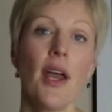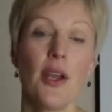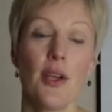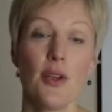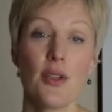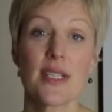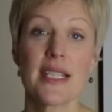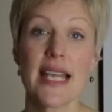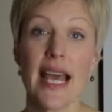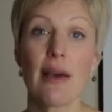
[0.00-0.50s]

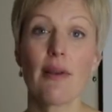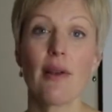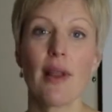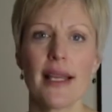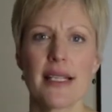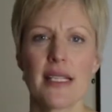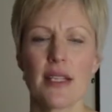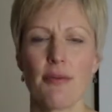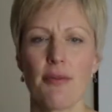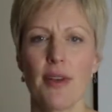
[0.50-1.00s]
whose
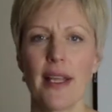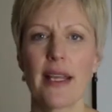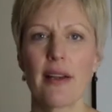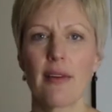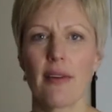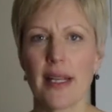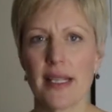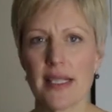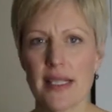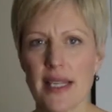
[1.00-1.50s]
downlights are
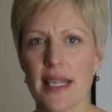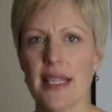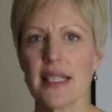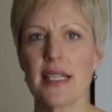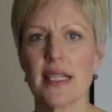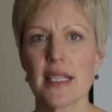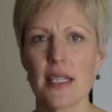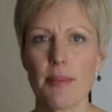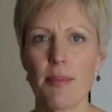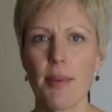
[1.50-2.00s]
flickering, so this
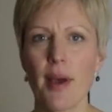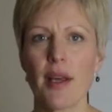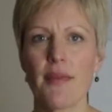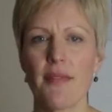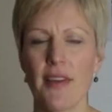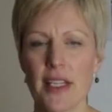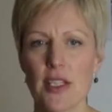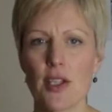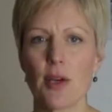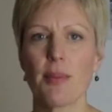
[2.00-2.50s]
is the
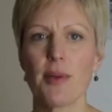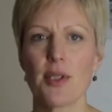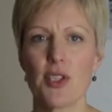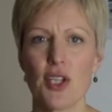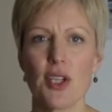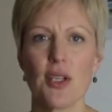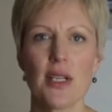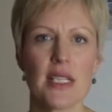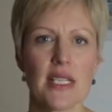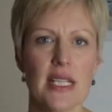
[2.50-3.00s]
perfect
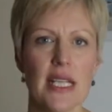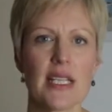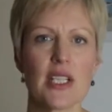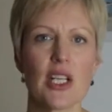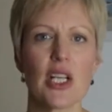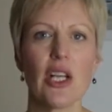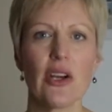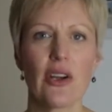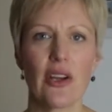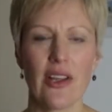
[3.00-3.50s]
opportunity
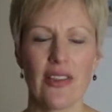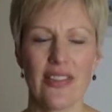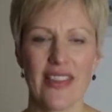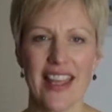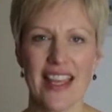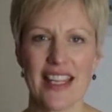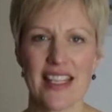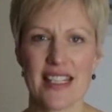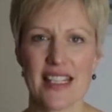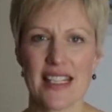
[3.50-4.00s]
to look at
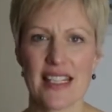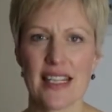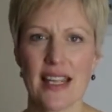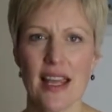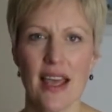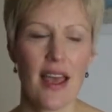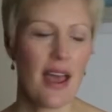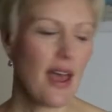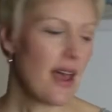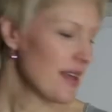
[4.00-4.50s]
this.
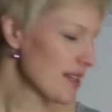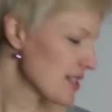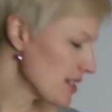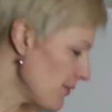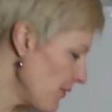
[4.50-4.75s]
So